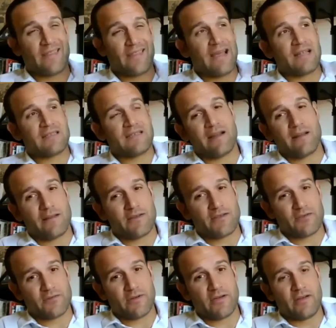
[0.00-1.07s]
that side of the
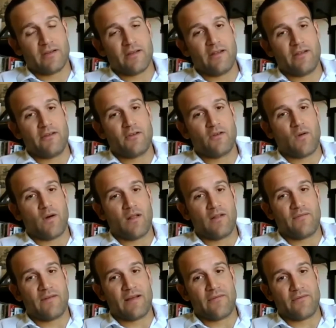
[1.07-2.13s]
street and you'd
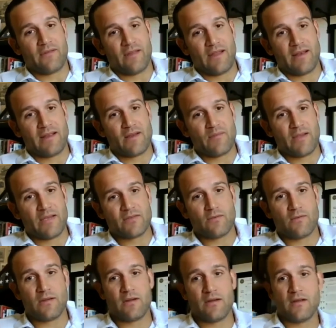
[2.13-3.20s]
qualify for the income-based
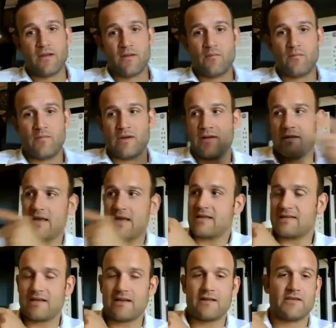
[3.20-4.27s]
one, but on that
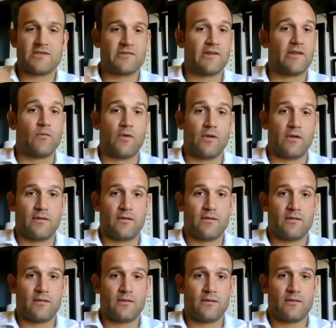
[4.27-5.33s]
side of the street you wouldn't
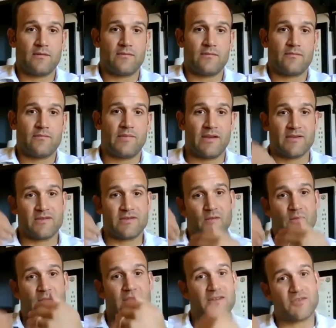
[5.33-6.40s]
because of the
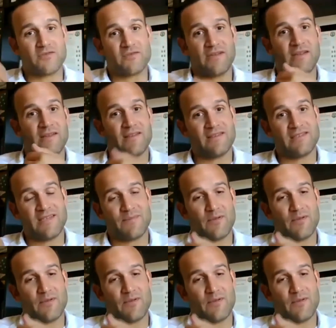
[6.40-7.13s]
way the street and the zip